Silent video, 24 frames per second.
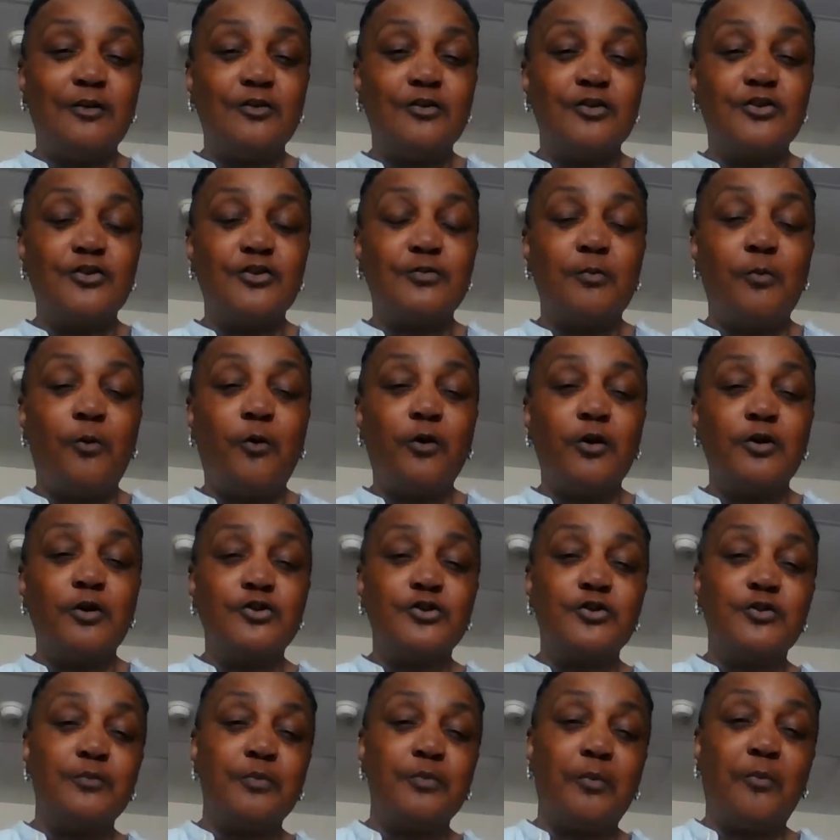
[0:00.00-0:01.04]
smaller
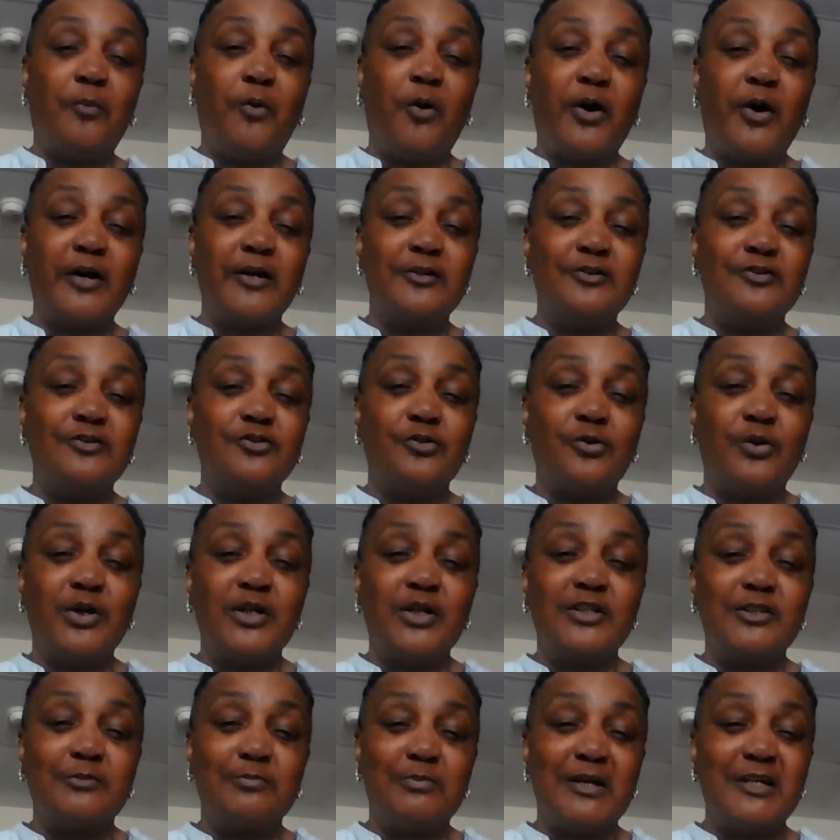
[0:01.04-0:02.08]
supermarkets are
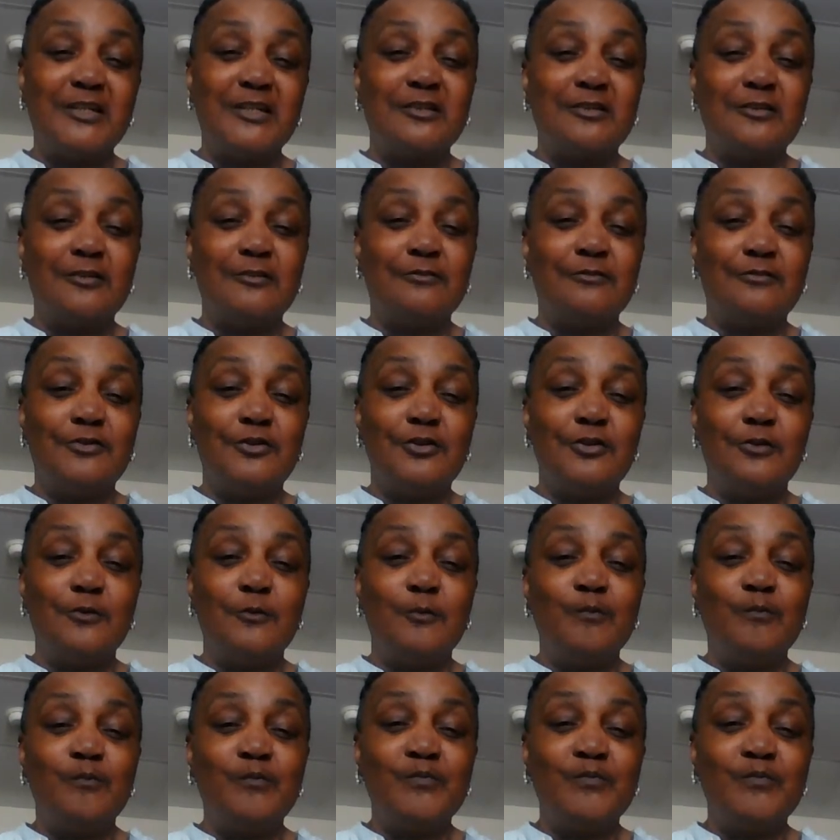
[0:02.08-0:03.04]
expensive too.